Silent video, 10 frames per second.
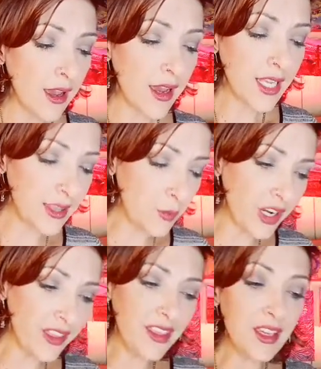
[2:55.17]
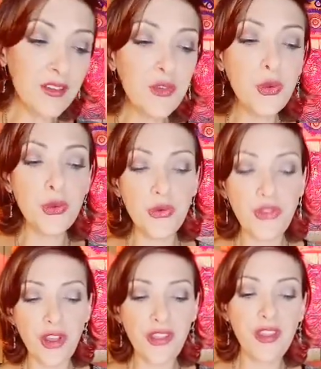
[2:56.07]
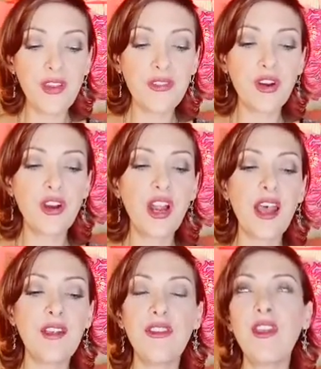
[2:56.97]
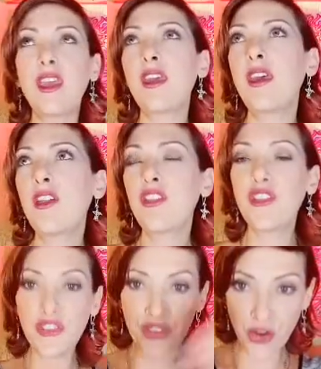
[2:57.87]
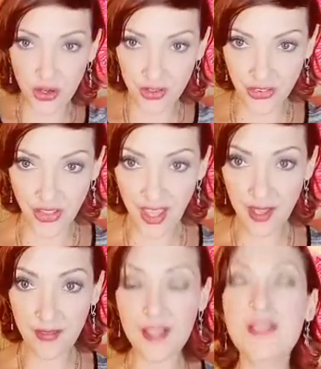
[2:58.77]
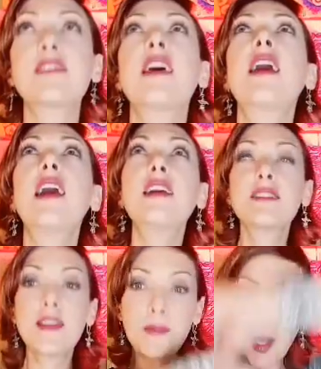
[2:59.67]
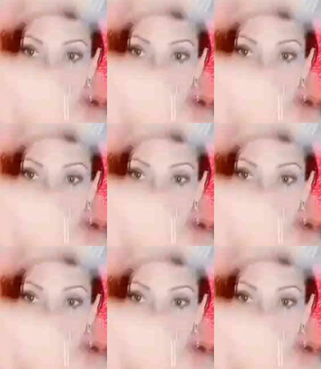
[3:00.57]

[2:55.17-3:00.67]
I think of Newt, I think of her as like the stars, the heavens, as something